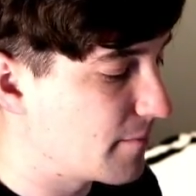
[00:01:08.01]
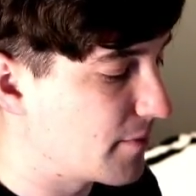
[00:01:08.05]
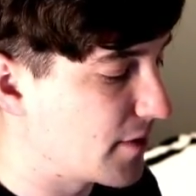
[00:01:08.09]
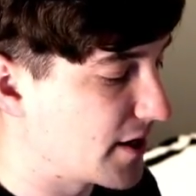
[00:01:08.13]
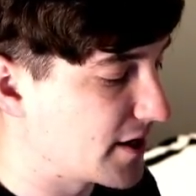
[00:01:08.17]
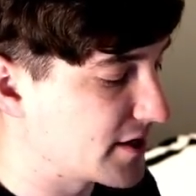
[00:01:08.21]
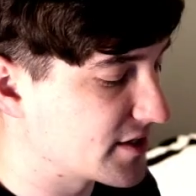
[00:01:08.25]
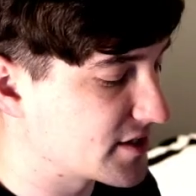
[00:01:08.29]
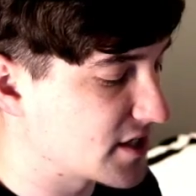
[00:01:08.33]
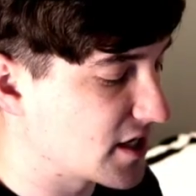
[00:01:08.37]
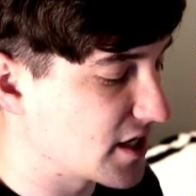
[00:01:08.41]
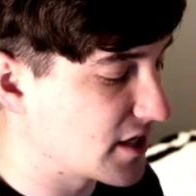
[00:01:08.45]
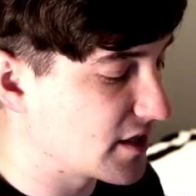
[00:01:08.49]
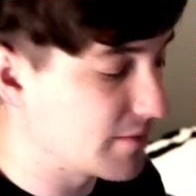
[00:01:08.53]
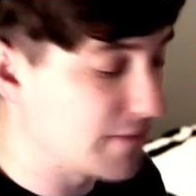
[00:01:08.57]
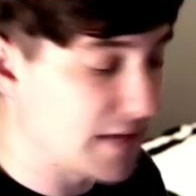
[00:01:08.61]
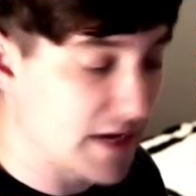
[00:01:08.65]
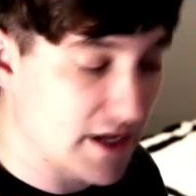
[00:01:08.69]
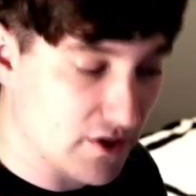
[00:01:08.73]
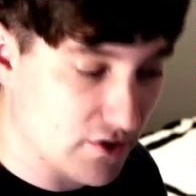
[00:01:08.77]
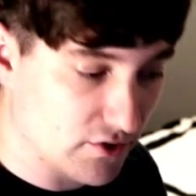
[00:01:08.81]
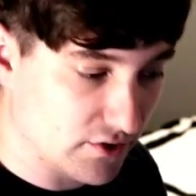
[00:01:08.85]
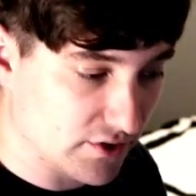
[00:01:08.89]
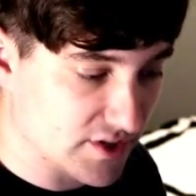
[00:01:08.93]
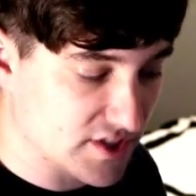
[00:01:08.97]
But the
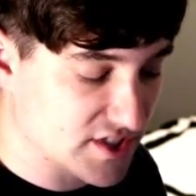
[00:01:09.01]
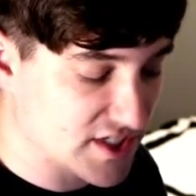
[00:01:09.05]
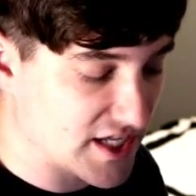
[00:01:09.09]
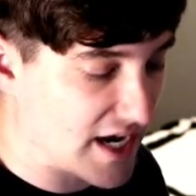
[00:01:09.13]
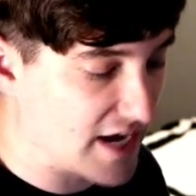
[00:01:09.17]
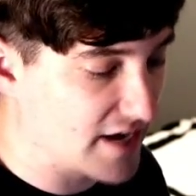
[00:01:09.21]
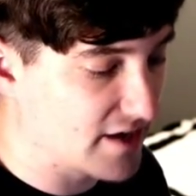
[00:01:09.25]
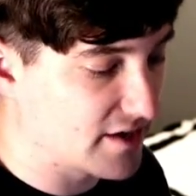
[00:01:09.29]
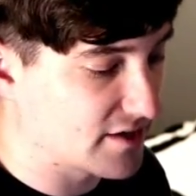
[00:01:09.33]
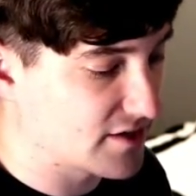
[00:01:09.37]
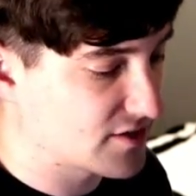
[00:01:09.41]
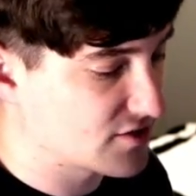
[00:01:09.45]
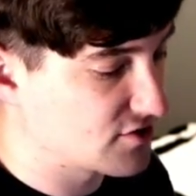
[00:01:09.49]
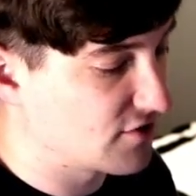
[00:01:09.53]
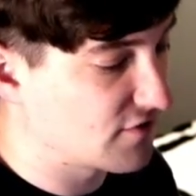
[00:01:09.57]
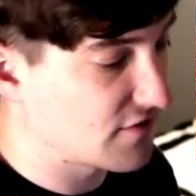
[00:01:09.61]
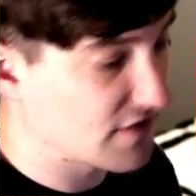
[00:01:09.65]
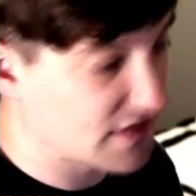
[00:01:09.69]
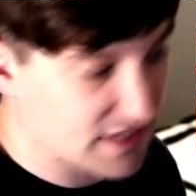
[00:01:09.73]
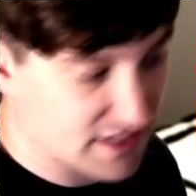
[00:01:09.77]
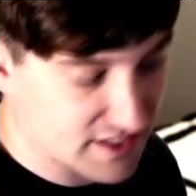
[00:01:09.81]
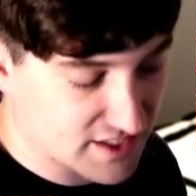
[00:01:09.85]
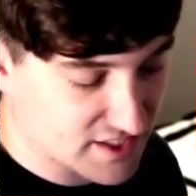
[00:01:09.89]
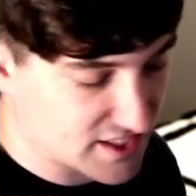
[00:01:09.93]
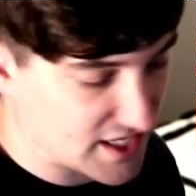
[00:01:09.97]
main goal is Psyduck, so
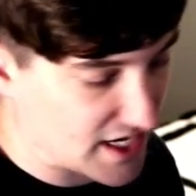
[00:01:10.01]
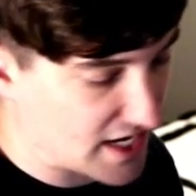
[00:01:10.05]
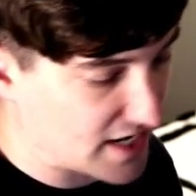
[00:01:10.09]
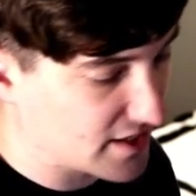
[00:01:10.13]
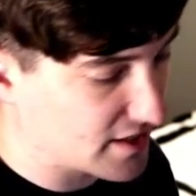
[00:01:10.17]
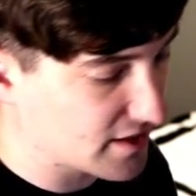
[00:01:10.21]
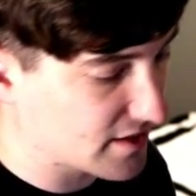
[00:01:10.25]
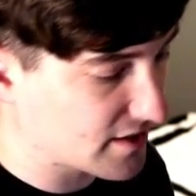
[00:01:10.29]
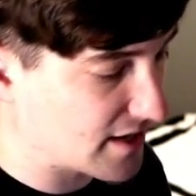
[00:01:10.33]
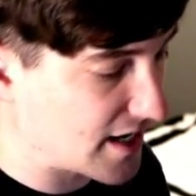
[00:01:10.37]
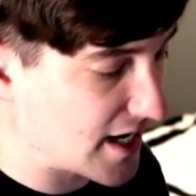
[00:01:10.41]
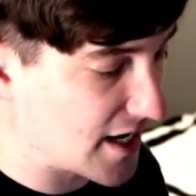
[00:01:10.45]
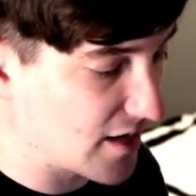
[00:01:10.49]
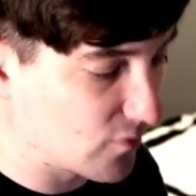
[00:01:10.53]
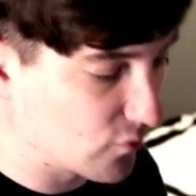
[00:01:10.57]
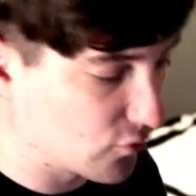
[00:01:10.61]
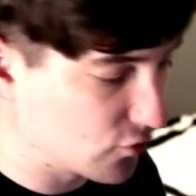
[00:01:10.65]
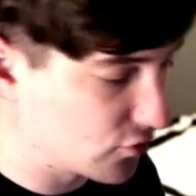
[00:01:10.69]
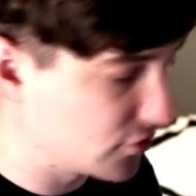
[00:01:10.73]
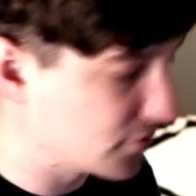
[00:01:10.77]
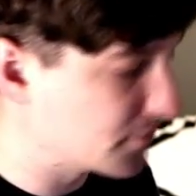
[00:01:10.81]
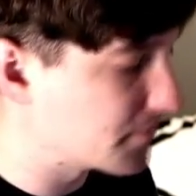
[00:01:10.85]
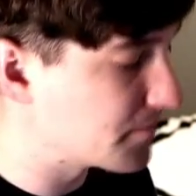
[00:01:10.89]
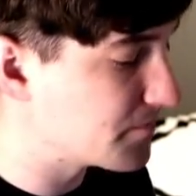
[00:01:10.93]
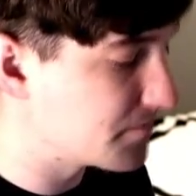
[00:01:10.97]
if I get a Psyduck, I
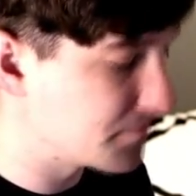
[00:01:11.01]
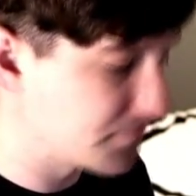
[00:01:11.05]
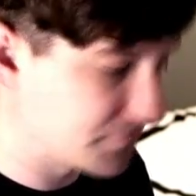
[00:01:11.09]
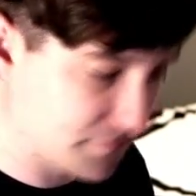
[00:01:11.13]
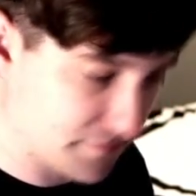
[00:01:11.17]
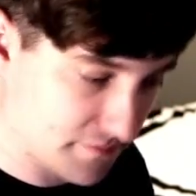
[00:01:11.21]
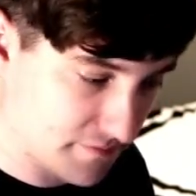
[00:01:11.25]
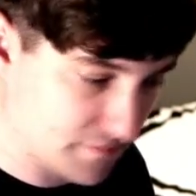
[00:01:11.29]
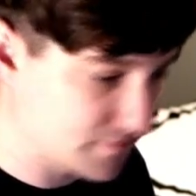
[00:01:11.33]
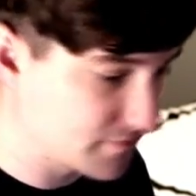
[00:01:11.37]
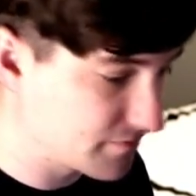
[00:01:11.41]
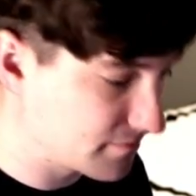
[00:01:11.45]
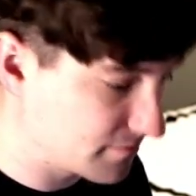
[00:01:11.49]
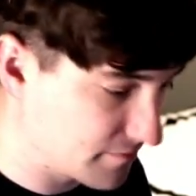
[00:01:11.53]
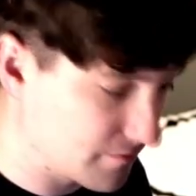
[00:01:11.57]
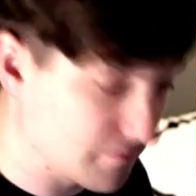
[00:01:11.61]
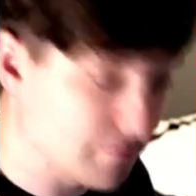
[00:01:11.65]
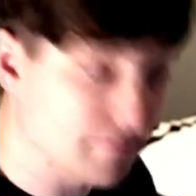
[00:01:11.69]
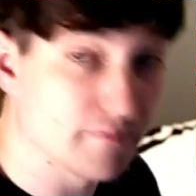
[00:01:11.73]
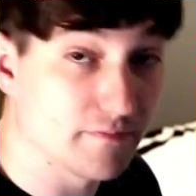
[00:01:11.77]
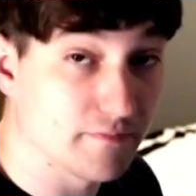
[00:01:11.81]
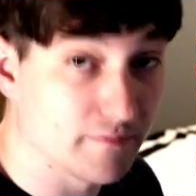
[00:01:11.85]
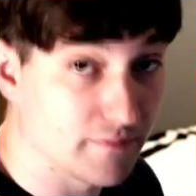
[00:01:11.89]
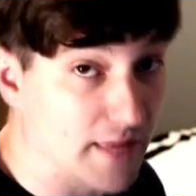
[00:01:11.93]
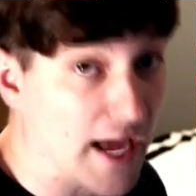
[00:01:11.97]
will
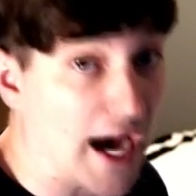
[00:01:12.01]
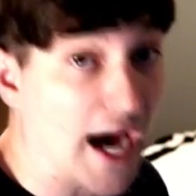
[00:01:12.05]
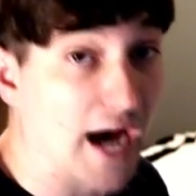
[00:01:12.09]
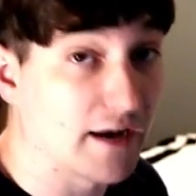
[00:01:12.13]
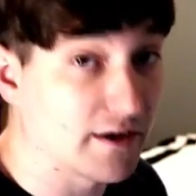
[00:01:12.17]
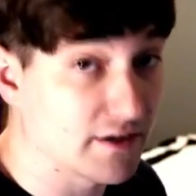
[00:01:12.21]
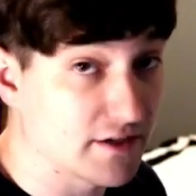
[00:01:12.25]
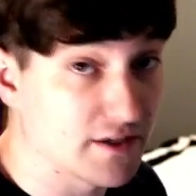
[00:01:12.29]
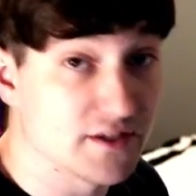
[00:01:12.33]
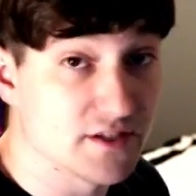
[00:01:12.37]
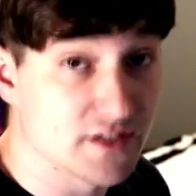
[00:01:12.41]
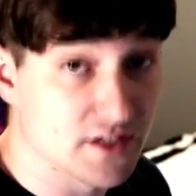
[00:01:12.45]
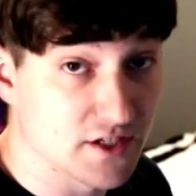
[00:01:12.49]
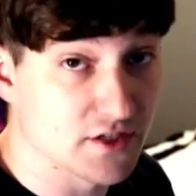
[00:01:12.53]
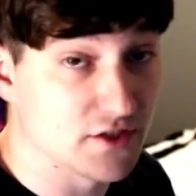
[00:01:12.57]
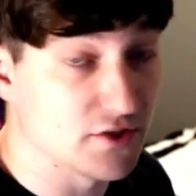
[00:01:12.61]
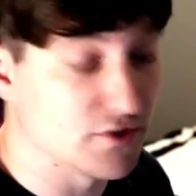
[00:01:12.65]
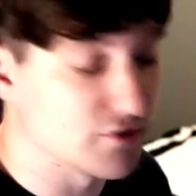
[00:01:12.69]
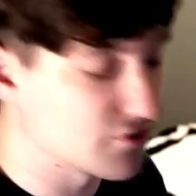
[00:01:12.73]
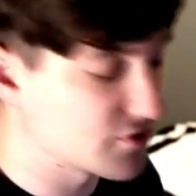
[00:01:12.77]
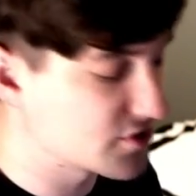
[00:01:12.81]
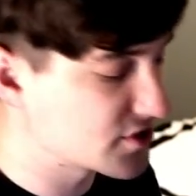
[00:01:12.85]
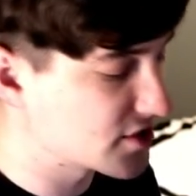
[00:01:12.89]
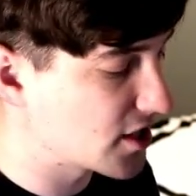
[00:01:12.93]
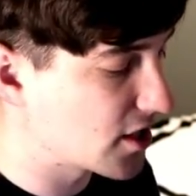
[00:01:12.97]
not
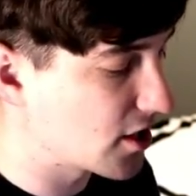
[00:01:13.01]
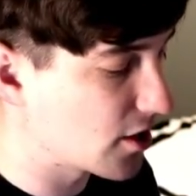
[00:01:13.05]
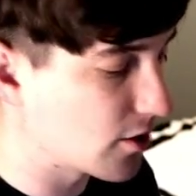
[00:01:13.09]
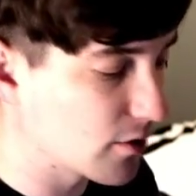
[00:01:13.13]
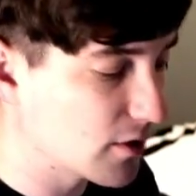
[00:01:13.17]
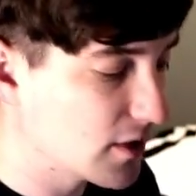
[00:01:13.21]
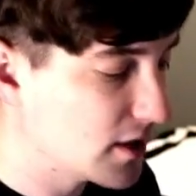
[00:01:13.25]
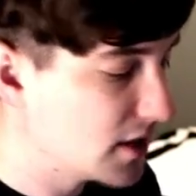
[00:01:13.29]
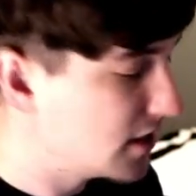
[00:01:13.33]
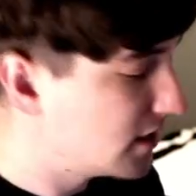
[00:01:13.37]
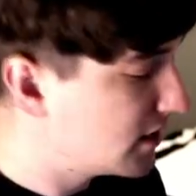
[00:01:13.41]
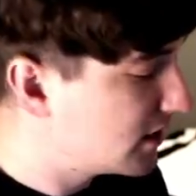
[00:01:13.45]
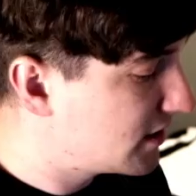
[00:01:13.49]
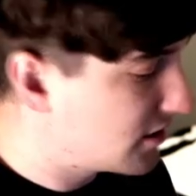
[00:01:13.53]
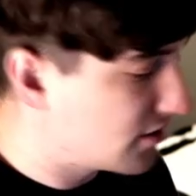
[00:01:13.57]
continue. So